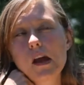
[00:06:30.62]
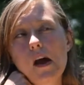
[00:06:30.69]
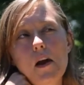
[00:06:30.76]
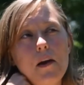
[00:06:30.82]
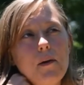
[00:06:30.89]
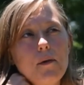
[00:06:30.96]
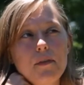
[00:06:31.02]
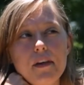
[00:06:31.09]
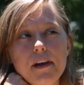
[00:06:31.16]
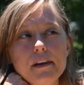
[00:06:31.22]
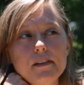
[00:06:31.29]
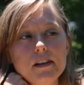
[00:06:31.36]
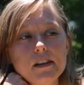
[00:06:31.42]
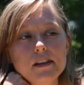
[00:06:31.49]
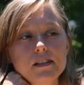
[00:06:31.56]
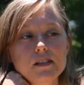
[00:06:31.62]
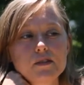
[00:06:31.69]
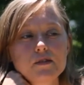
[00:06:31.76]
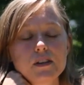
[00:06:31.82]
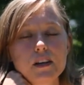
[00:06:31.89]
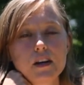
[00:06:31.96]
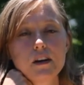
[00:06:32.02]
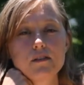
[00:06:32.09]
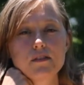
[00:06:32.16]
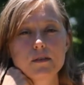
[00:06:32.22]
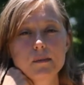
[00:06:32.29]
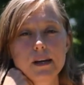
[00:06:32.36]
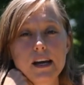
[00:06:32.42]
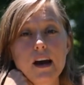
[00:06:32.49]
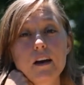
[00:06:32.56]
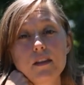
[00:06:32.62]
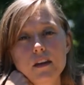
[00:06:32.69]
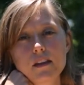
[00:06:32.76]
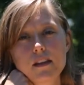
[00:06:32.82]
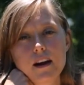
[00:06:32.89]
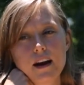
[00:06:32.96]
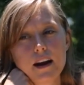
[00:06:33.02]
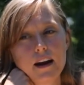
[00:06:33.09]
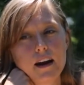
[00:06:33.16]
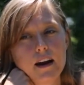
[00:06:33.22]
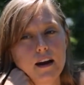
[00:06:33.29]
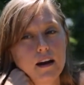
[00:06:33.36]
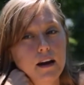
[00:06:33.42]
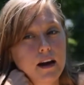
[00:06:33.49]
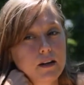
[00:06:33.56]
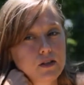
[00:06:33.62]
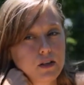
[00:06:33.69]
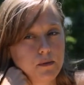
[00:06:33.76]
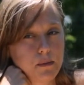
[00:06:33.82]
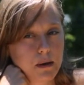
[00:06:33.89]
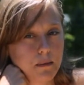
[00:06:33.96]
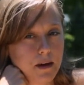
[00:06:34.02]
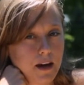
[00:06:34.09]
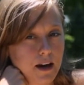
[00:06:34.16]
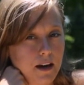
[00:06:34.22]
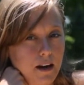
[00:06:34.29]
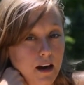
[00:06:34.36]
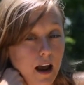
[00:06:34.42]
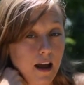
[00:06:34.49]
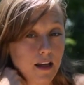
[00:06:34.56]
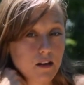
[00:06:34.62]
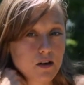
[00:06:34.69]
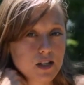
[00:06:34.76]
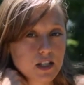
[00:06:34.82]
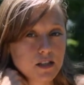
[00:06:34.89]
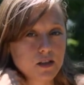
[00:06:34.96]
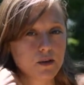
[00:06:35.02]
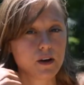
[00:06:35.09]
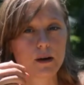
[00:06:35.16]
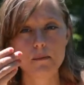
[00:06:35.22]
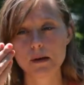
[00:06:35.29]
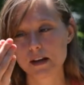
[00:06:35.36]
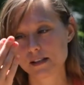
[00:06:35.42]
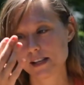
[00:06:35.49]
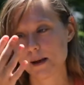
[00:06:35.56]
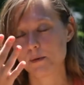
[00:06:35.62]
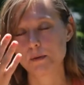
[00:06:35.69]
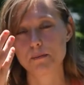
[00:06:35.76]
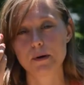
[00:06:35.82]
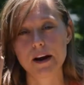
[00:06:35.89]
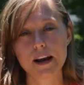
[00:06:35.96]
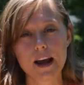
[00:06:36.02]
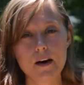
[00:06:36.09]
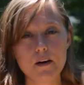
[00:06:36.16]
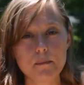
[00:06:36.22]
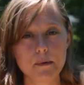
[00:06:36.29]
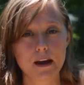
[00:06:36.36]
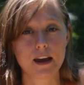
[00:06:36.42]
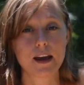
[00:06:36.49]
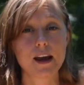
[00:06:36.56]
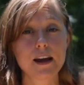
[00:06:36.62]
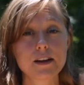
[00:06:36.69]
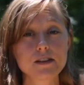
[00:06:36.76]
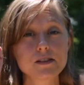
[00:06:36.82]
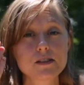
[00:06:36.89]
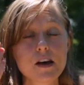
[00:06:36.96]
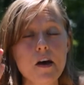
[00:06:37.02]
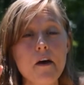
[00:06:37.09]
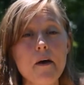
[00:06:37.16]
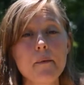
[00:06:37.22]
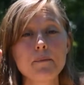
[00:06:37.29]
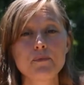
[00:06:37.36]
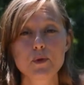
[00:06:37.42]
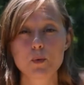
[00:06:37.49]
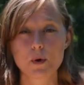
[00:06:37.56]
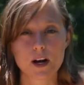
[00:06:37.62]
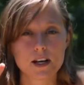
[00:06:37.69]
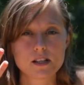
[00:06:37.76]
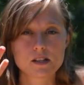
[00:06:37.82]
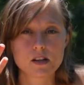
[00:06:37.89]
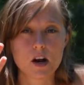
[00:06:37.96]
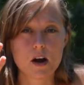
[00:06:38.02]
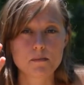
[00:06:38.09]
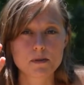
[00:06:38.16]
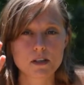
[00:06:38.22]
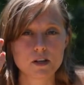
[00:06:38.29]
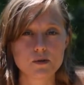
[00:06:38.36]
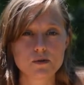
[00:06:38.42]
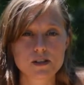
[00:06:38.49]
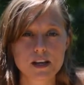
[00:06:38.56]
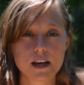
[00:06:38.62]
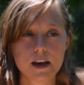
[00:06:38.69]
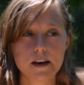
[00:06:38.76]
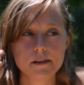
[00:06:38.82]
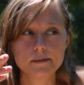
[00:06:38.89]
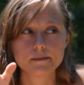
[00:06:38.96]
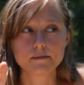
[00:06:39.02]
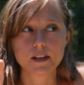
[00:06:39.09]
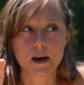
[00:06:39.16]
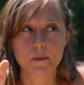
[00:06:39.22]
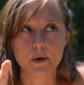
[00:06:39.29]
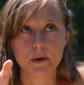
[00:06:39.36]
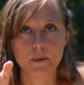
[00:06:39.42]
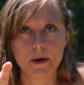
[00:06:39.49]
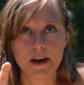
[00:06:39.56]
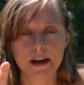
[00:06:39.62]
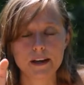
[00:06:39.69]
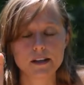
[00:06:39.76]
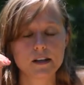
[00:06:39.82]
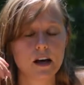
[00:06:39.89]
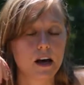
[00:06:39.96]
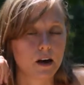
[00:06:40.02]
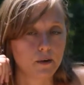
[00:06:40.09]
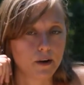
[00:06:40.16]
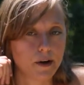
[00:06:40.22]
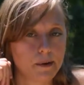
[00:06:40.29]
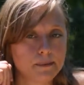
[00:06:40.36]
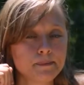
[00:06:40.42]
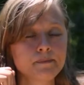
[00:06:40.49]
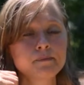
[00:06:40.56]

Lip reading: I don't think that this is really good for me. I think that I had actually maybe had an allergy to it because I would break out in my hands. And when I stopped using it, that went away. I don't know.